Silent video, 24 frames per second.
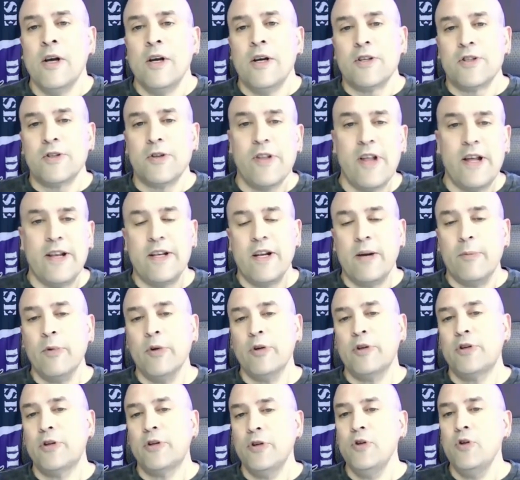So that
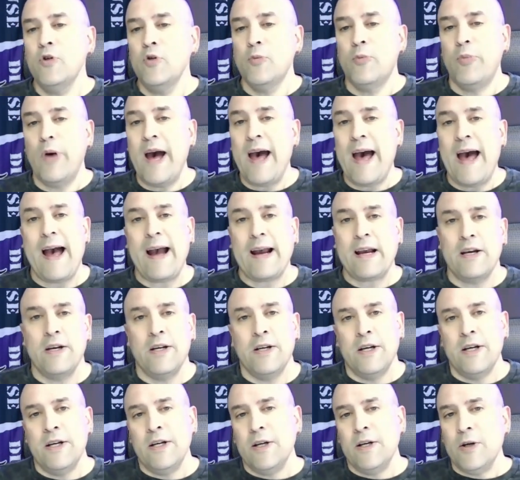number two back,
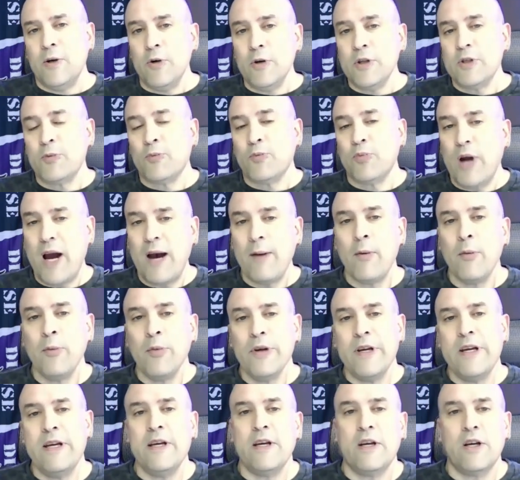who is
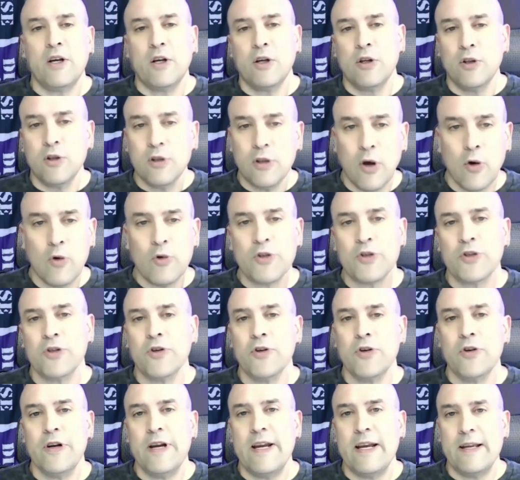probably
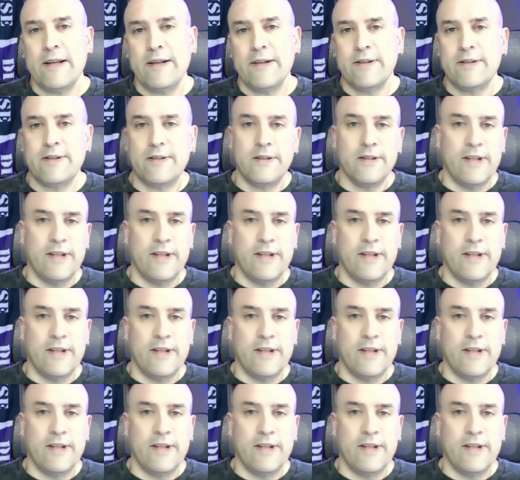closer in